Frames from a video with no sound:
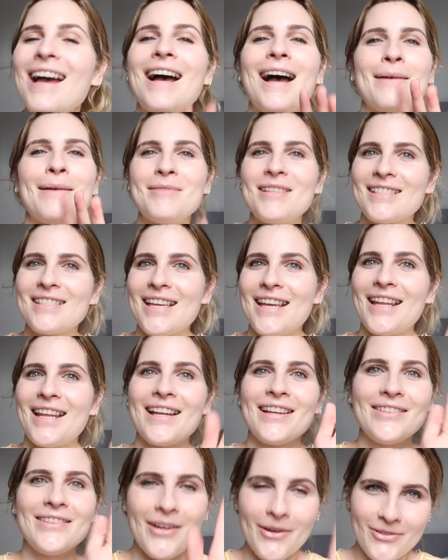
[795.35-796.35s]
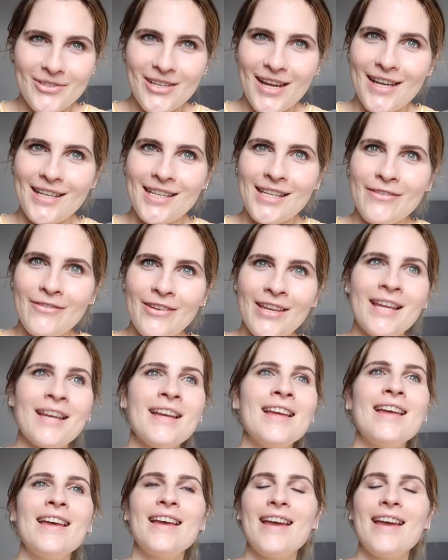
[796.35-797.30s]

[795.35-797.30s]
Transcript: I'm just kidding. No shade, Evie.